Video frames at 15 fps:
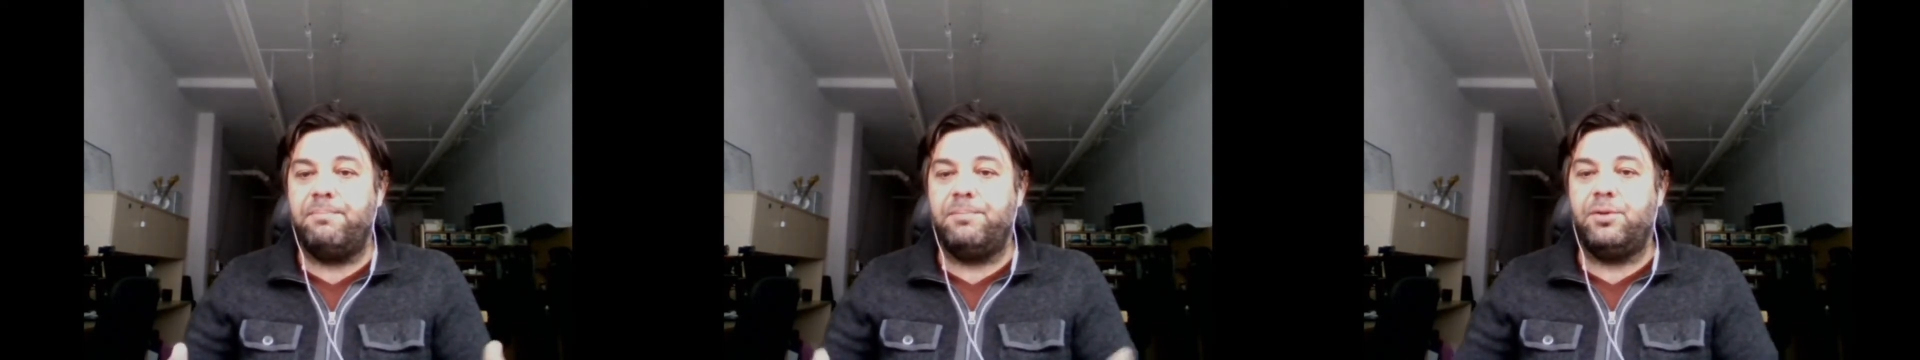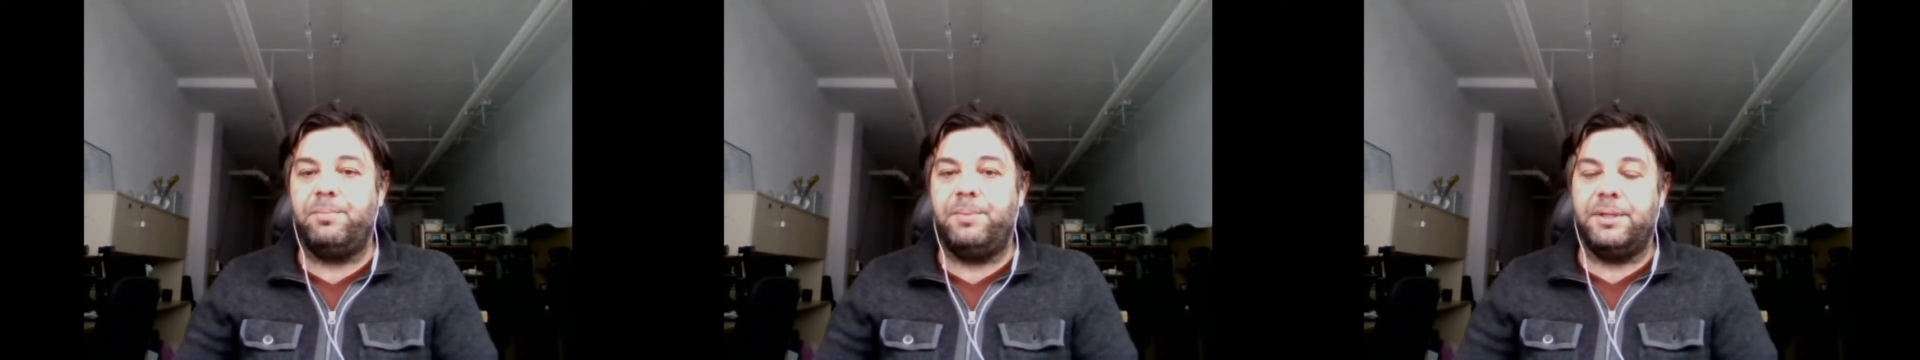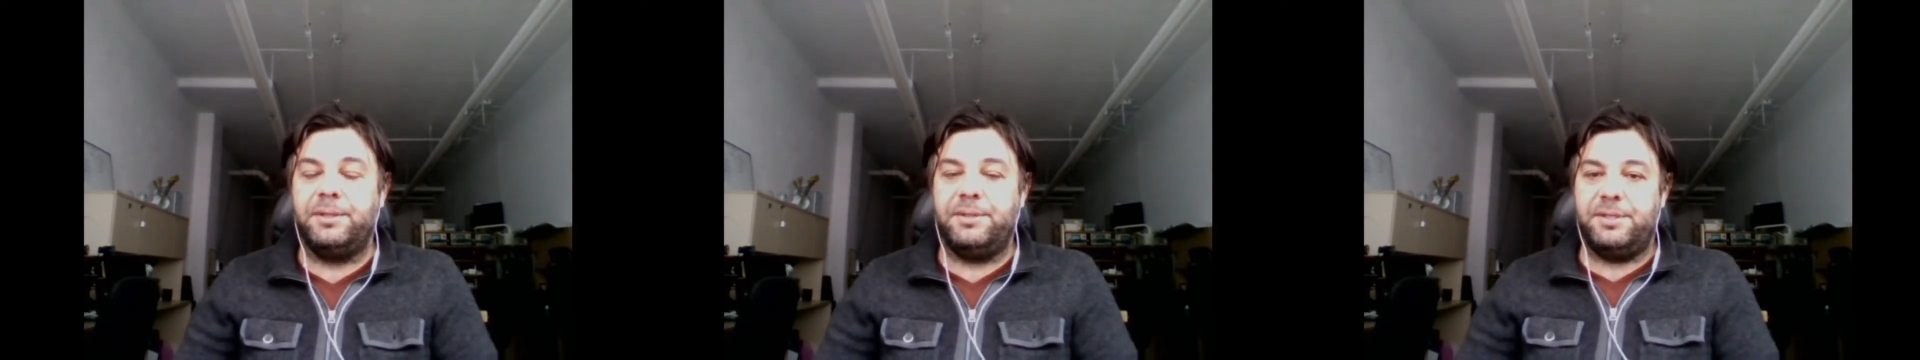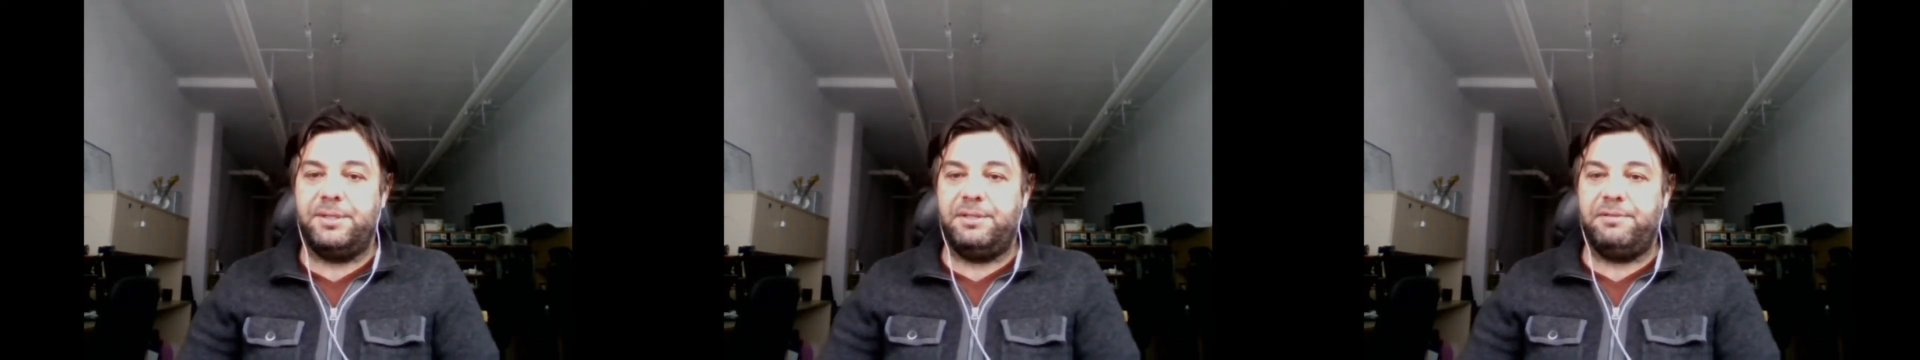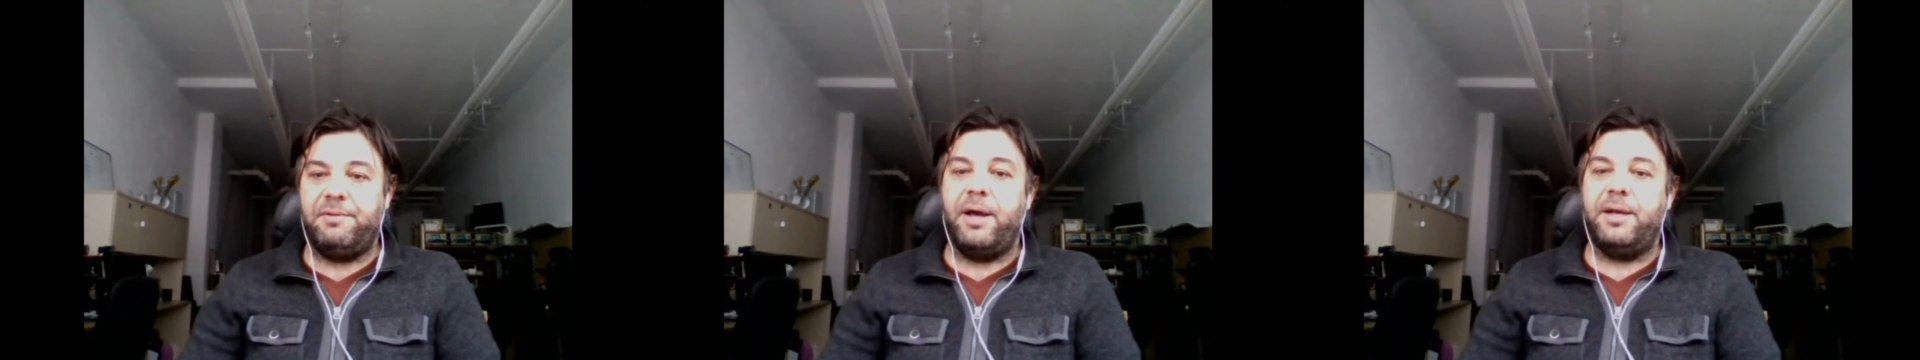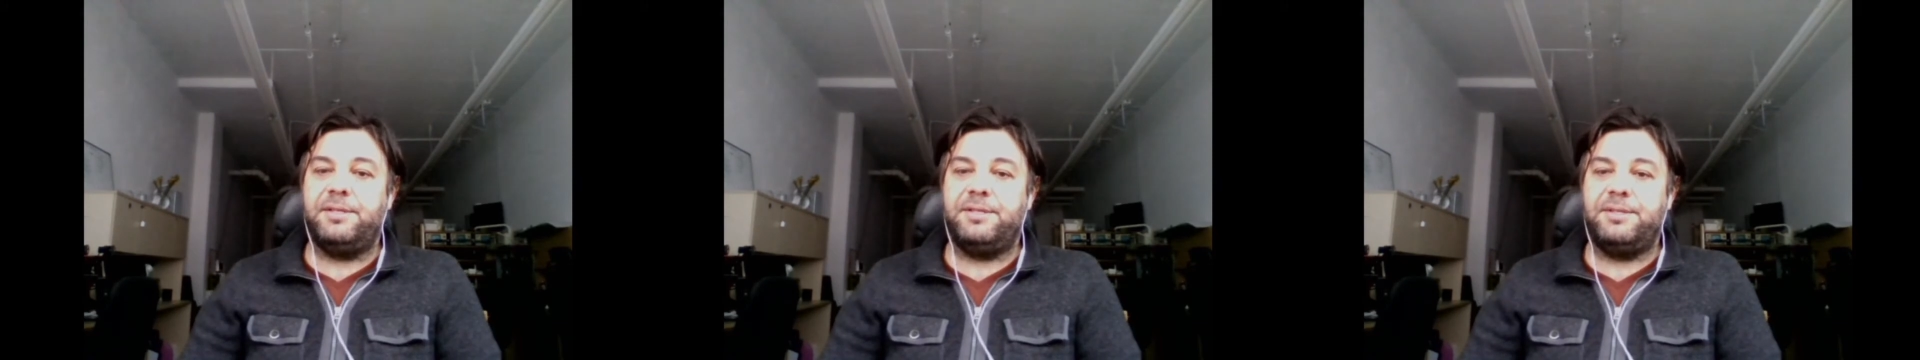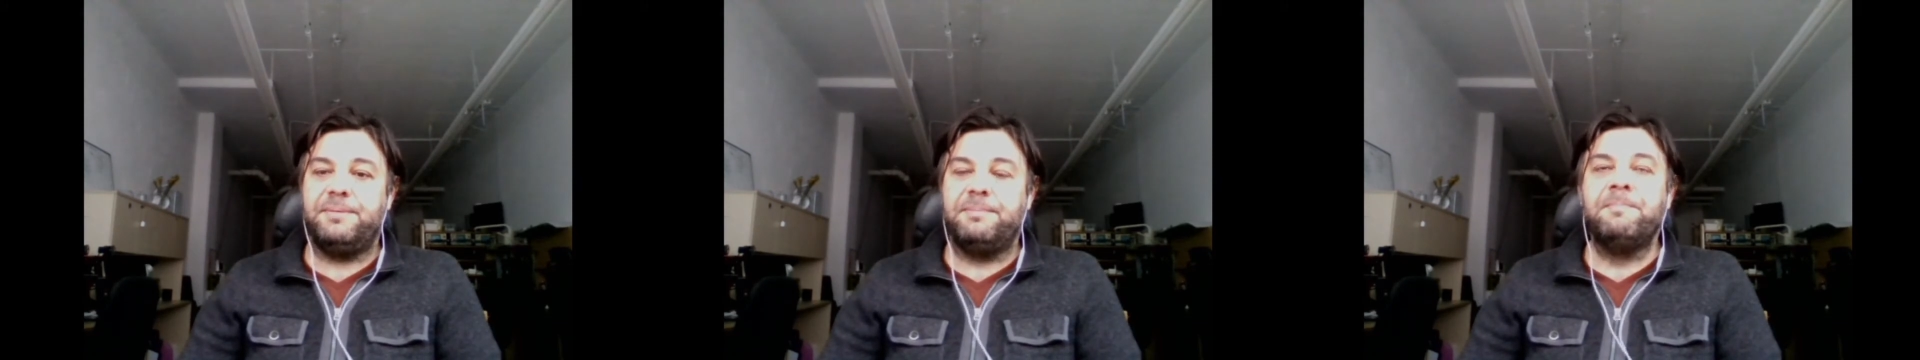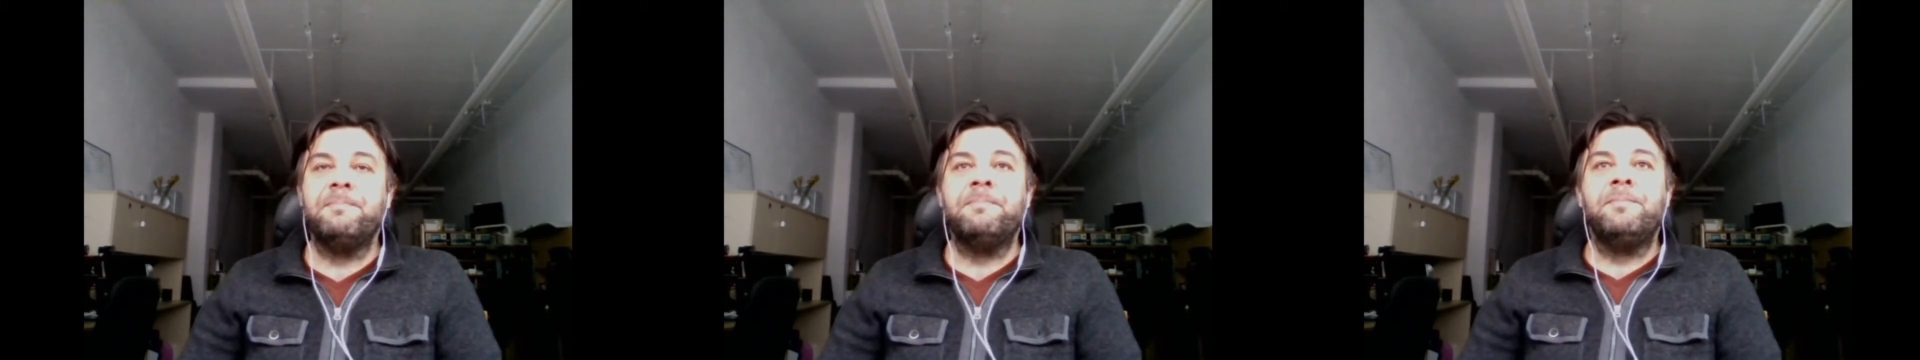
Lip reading: build this device.